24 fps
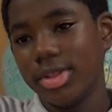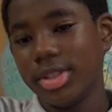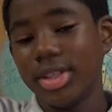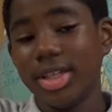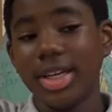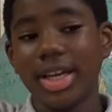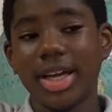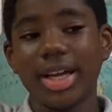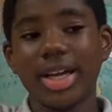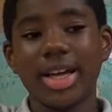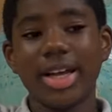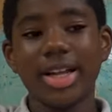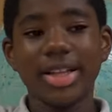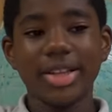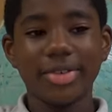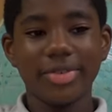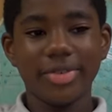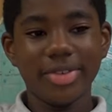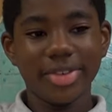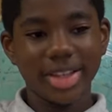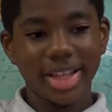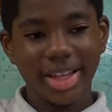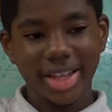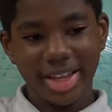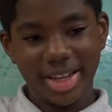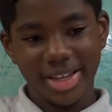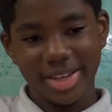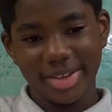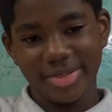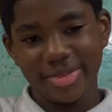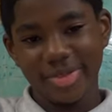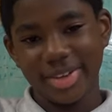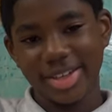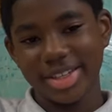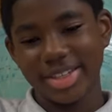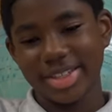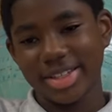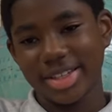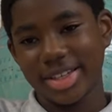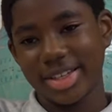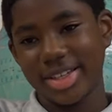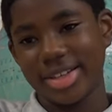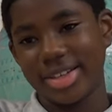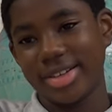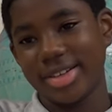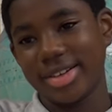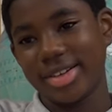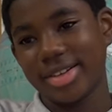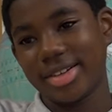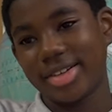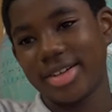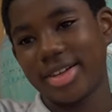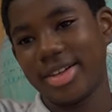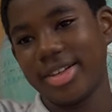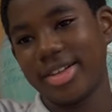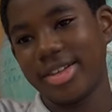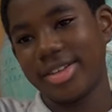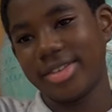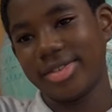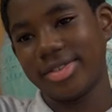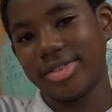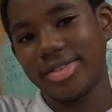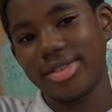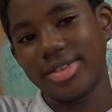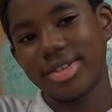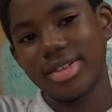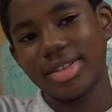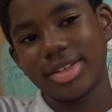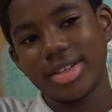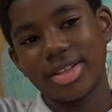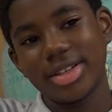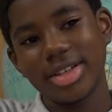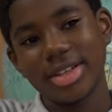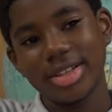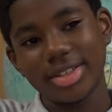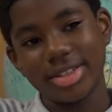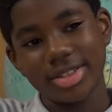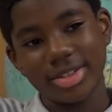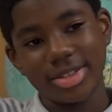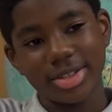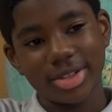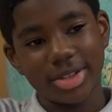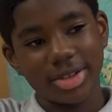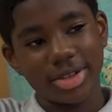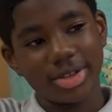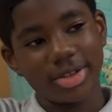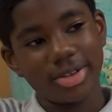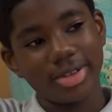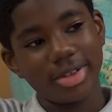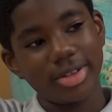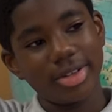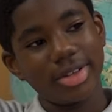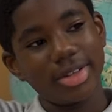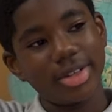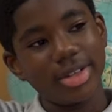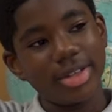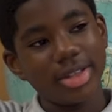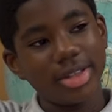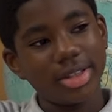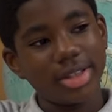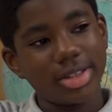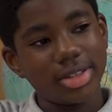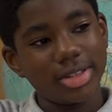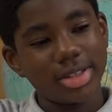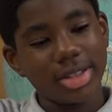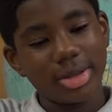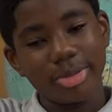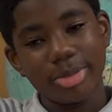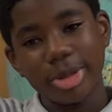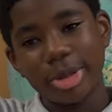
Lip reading: Yeah, I kind of feel like an investigator, kind of. Because, you know, some